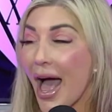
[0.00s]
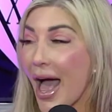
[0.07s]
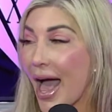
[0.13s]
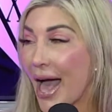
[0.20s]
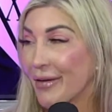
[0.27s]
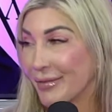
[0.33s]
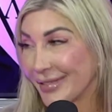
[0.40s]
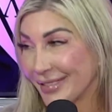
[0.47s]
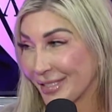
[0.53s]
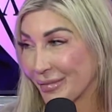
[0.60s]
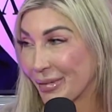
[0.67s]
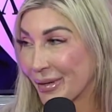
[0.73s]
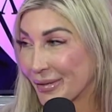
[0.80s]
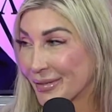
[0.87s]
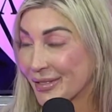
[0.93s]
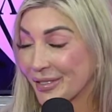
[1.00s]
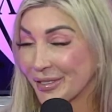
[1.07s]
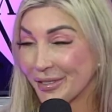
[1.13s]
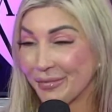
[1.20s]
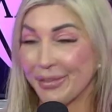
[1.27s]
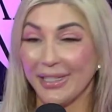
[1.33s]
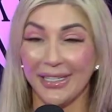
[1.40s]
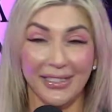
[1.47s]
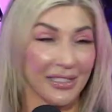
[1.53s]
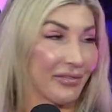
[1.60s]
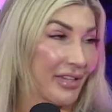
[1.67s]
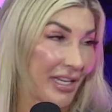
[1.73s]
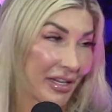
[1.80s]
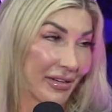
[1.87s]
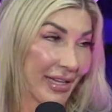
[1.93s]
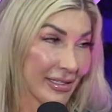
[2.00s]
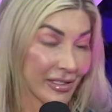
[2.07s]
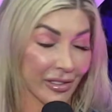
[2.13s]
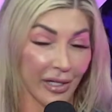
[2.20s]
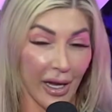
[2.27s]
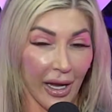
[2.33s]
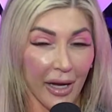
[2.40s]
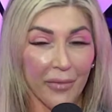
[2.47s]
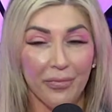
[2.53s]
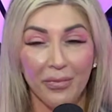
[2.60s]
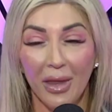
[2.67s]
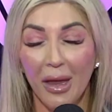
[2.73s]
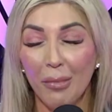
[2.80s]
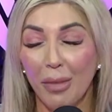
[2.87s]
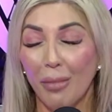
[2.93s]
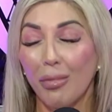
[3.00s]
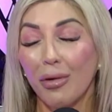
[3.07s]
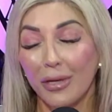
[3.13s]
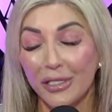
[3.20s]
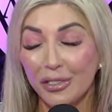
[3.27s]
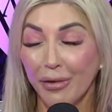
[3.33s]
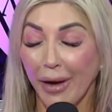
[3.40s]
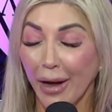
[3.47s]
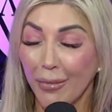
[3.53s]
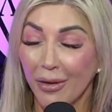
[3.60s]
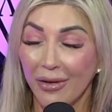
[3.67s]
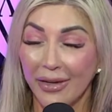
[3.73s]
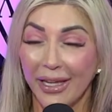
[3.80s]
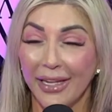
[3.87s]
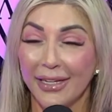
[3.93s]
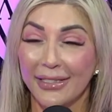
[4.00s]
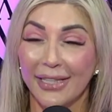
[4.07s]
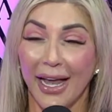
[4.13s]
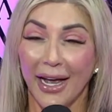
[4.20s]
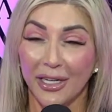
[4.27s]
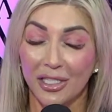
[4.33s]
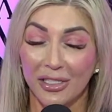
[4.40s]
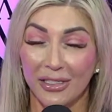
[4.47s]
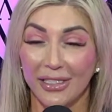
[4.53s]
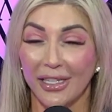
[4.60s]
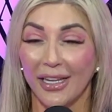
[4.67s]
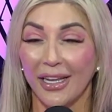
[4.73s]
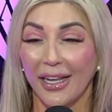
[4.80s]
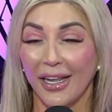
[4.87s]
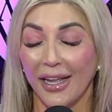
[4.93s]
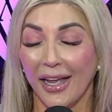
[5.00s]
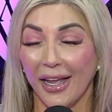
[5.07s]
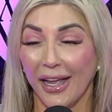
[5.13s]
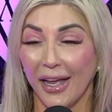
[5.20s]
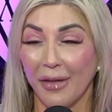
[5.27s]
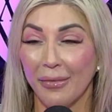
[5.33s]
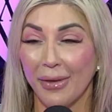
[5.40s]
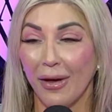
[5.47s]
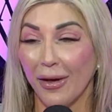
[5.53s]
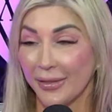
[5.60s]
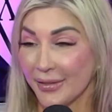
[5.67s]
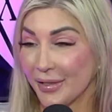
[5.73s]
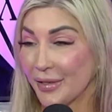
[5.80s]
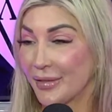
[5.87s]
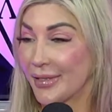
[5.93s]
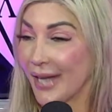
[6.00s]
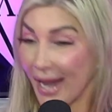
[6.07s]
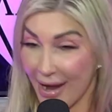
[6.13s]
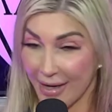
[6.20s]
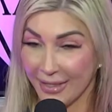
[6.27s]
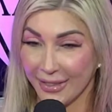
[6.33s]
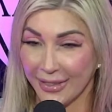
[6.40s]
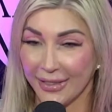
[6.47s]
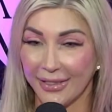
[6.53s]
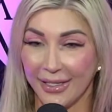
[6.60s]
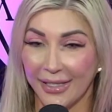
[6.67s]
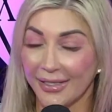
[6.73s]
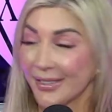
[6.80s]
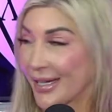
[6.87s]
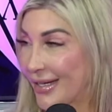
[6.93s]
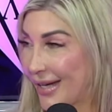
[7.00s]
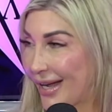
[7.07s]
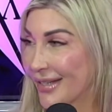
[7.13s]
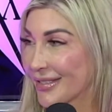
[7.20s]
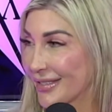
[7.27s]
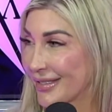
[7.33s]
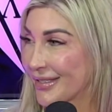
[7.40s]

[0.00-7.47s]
I was supposed to release the video yesterday, but poor Tribal, he is actually also an actor, a stunt actor